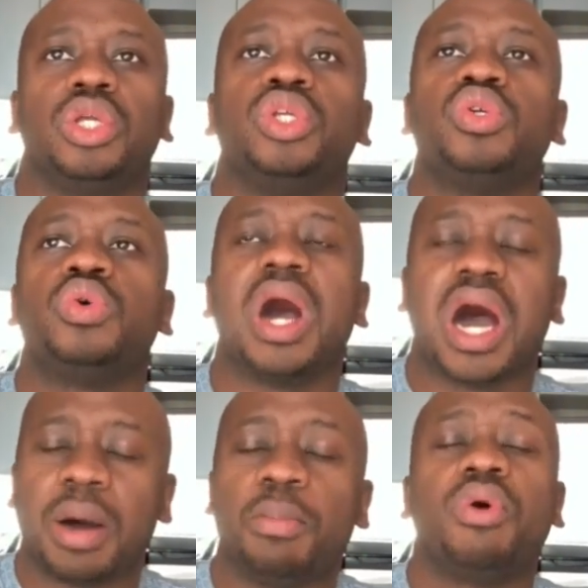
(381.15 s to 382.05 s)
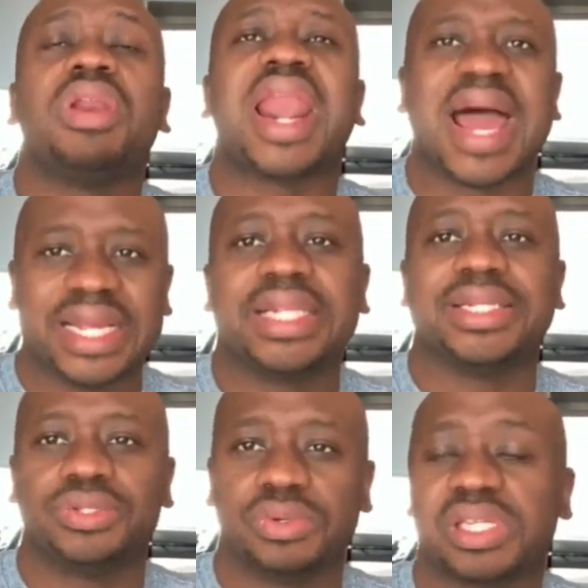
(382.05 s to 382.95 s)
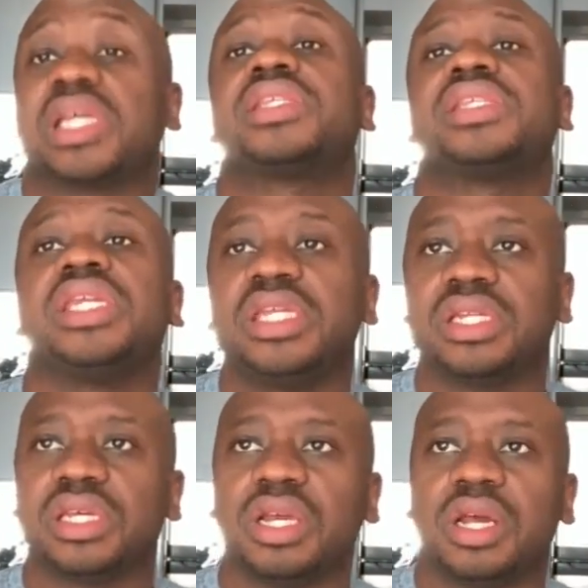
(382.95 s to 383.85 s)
you are more likely to succeed,